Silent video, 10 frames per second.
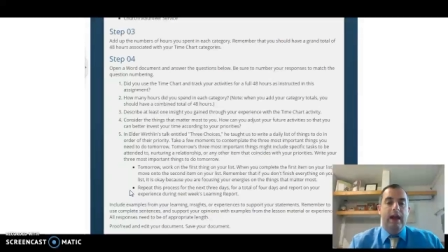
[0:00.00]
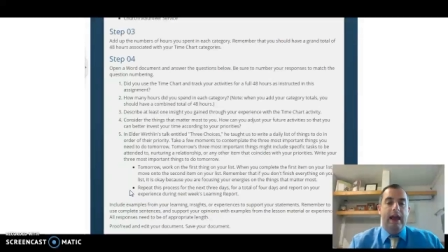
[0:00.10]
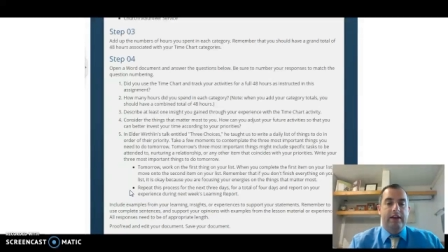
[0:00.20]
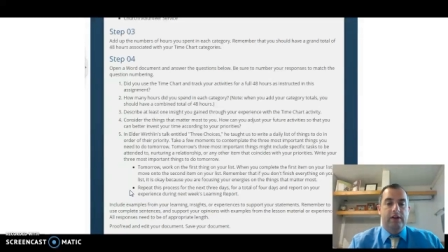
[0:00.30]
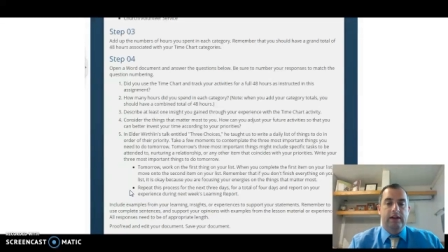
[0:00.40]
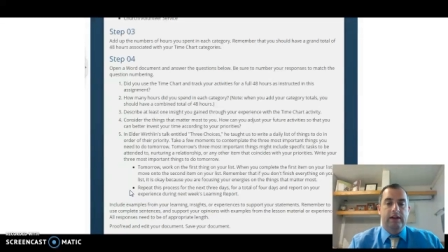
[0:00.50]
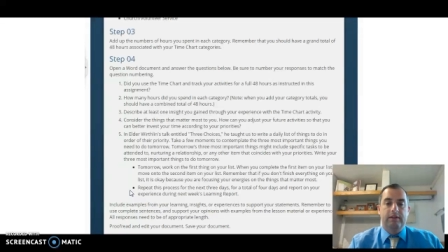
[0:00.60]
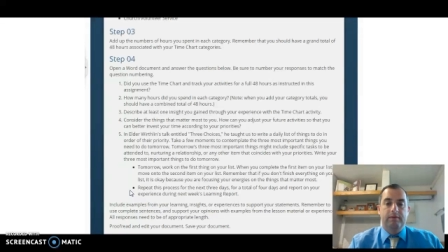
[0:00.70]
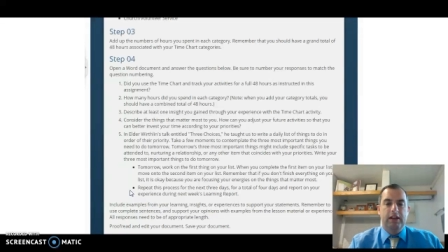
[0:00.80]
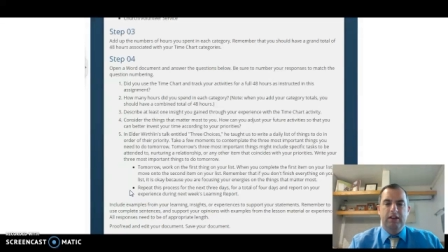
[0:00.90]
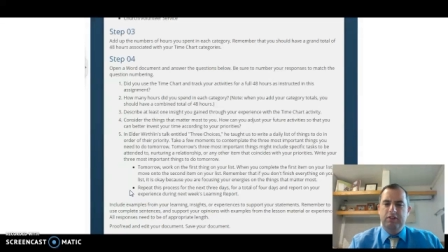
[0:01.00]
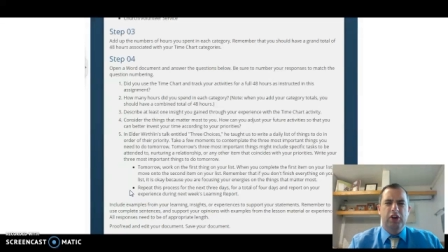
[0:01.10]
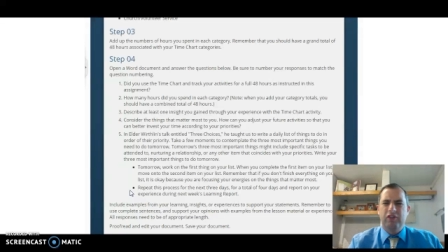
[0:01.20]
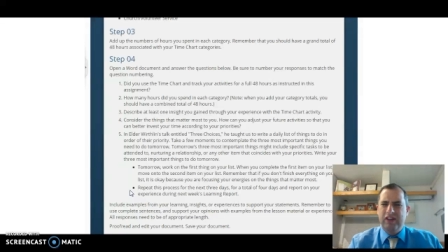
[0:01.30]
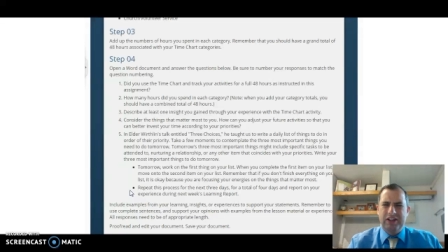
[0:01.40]
And you
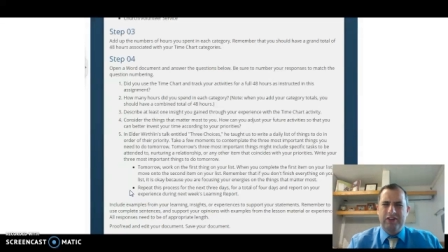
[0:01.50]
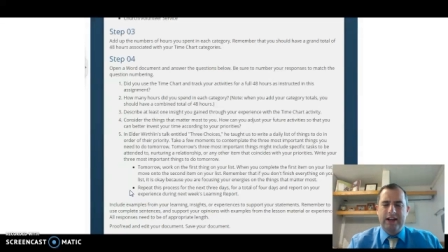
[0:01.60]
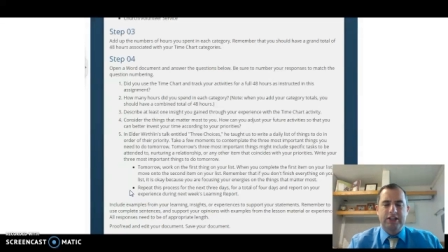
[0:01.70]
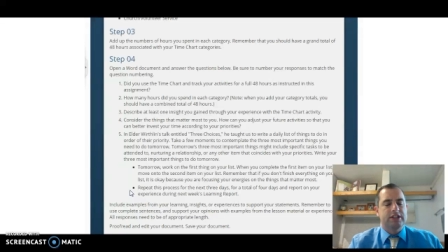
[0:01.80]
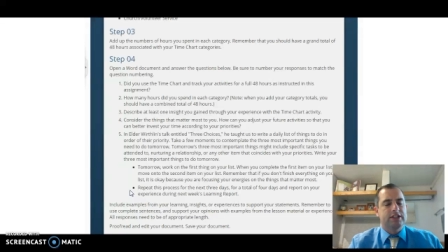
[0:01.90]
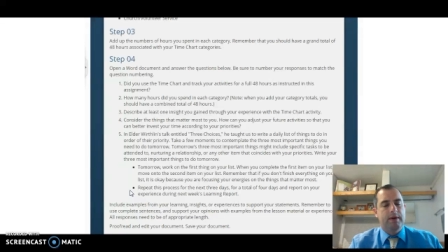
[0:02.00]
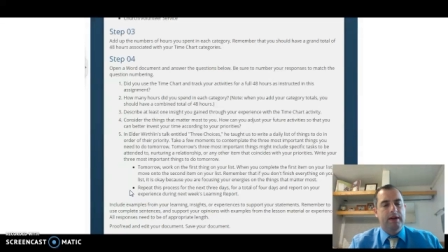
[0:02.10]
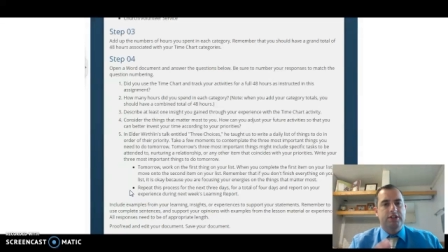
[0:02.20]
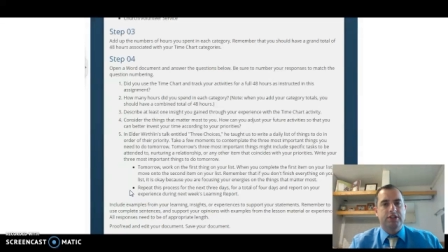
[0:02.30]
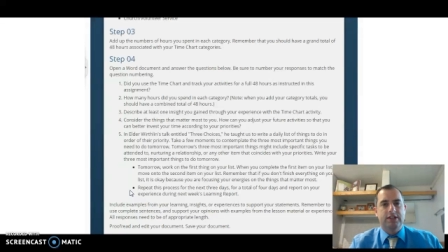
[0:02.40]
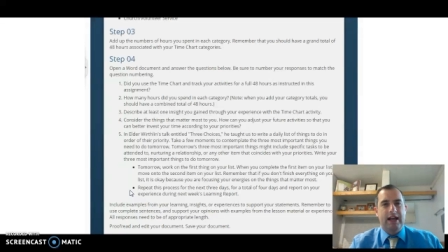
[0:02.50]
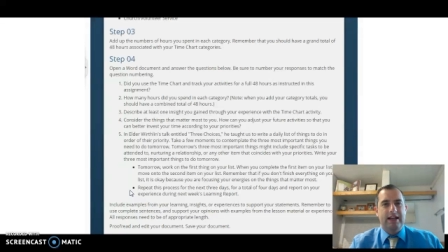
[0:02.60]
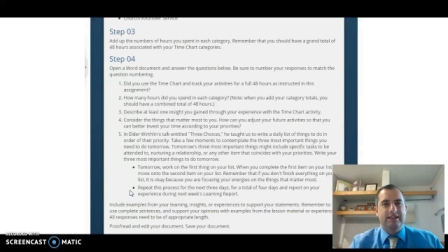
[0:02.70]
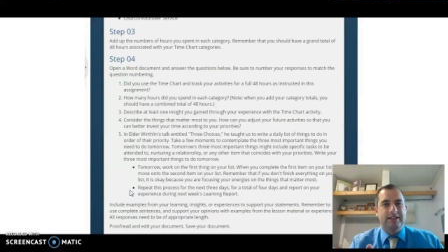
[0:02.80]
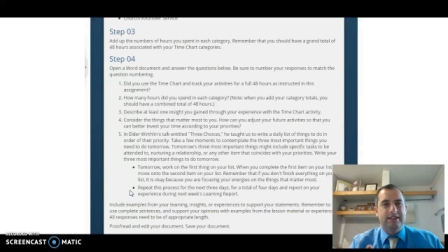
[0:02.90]
can read the directions, but it's just going to
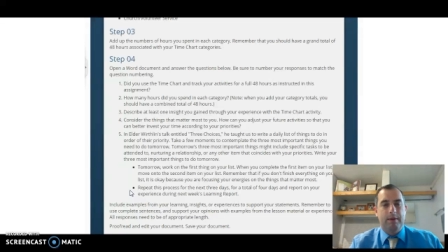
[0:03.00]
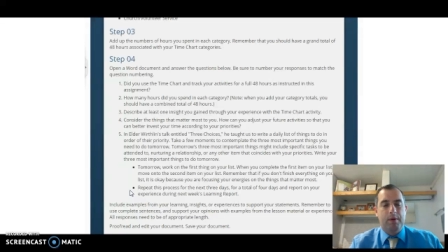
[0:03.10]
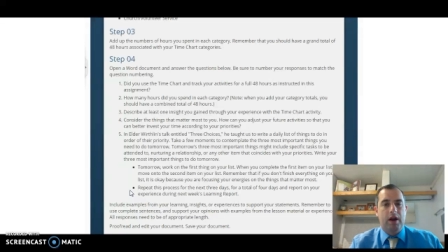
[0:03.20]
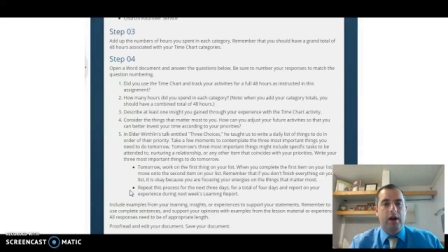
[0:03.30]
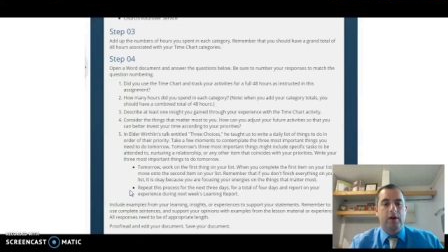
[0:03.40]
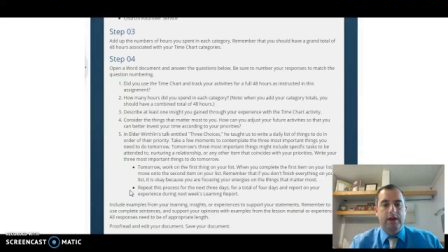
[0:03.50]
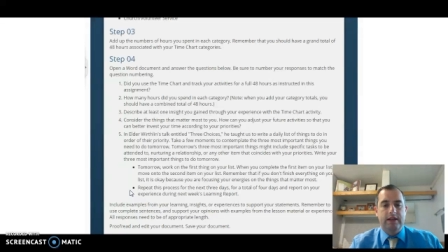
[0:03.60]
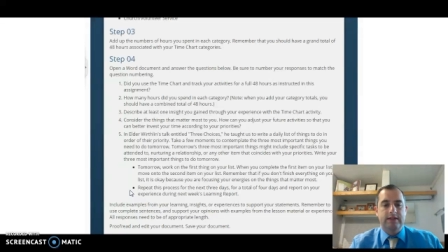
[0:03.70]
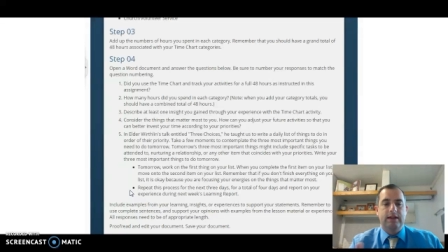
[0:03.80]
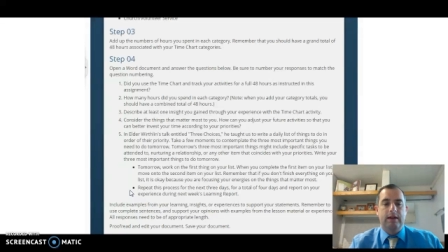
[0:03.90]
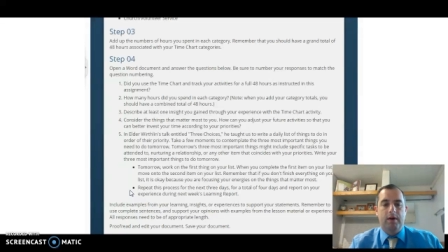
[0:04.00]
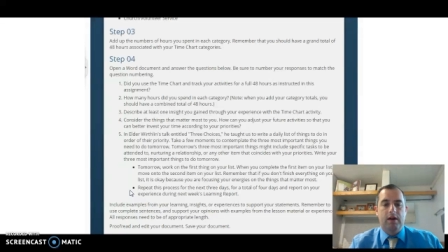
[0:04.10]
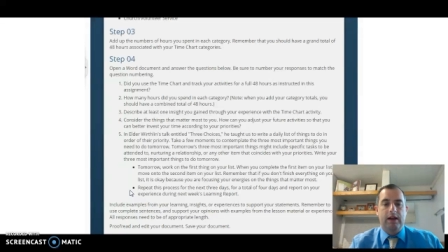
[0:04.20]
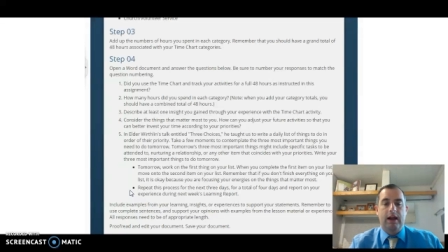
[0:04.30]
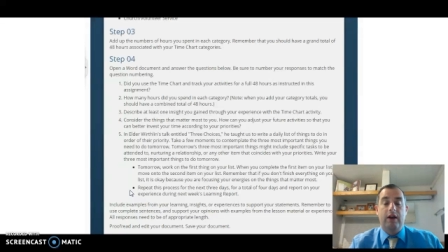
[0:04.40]
ask you to set priorities and
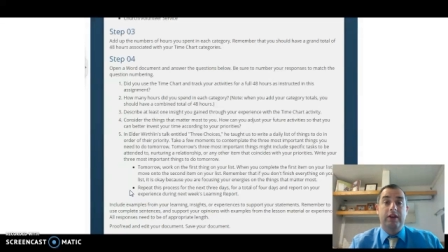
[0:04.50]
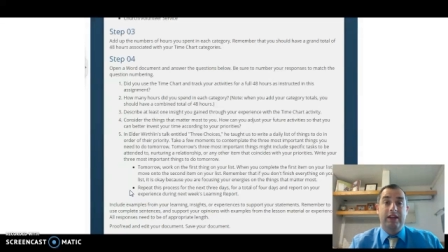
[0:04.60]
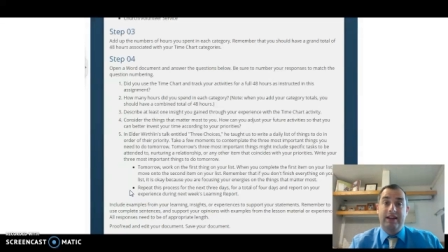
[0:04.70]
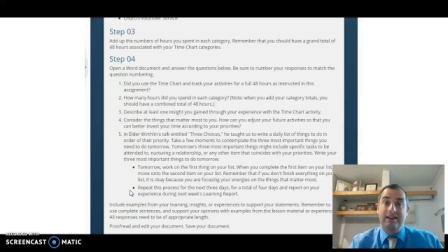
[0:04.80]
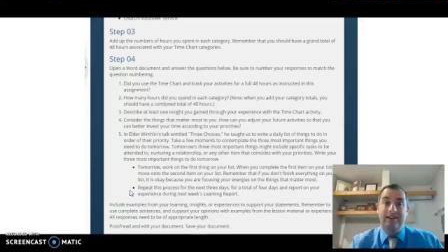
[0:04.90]
mark how you did